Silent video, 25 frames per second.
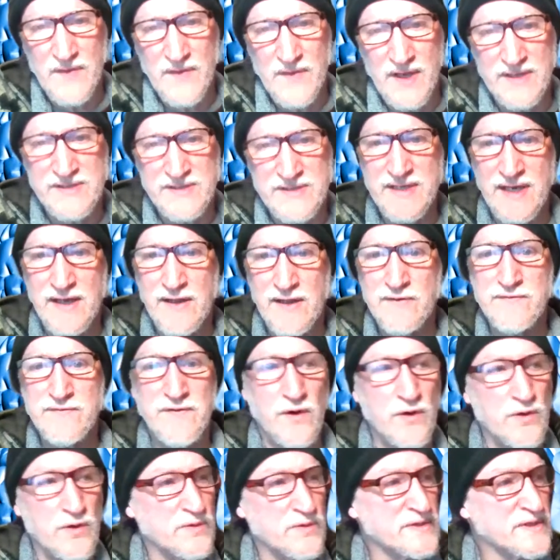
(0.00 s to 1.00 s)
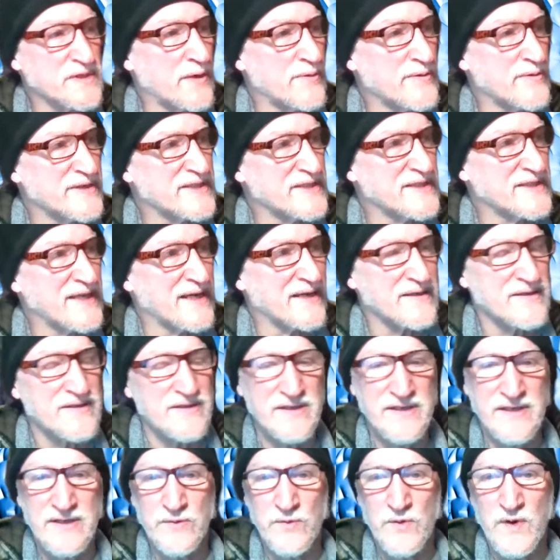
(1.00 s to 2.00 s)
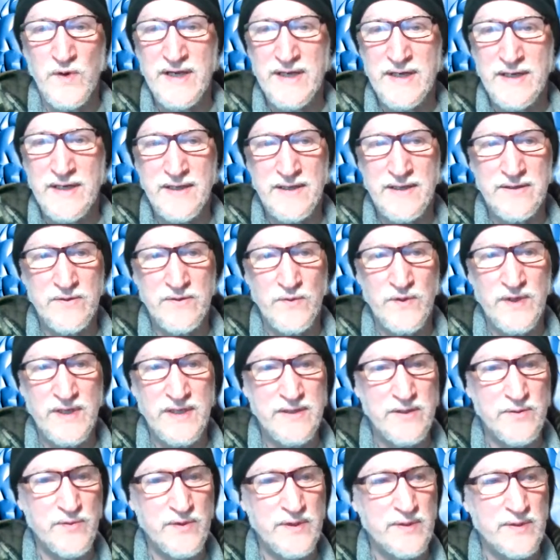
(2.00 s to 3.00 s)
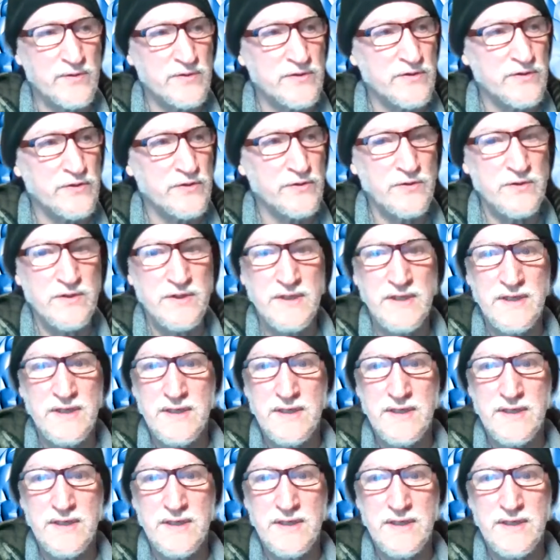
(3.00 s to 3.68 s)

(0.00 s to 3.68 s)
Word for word: a cell phone, was always texting and writing in the way that people do,